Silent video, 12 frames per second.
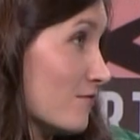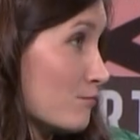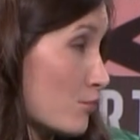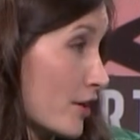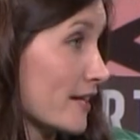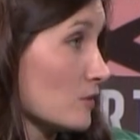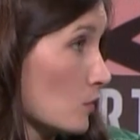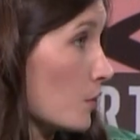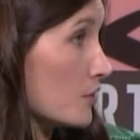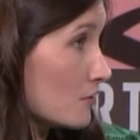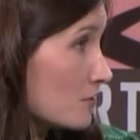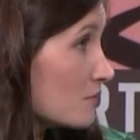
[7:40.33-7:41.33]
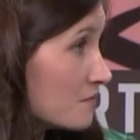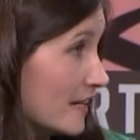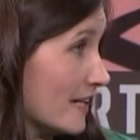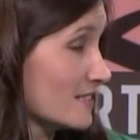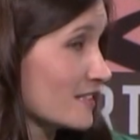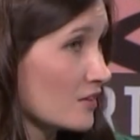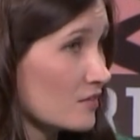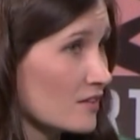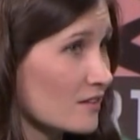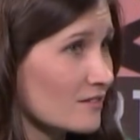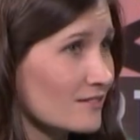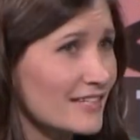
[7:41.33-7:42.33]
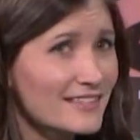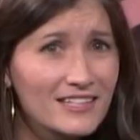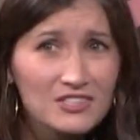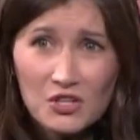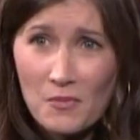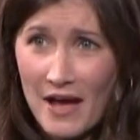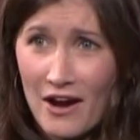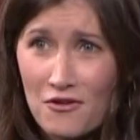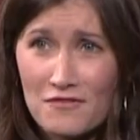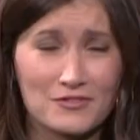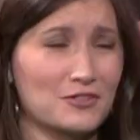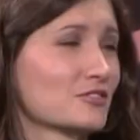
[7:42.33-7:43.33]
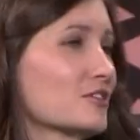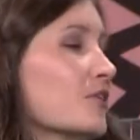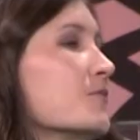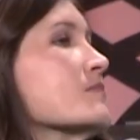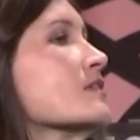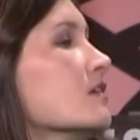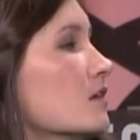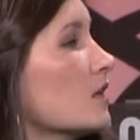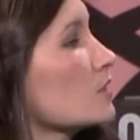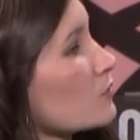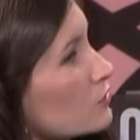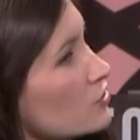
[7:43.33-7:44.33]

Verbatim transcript: brand loyal fans out there, like that's so powerful. So that's what we're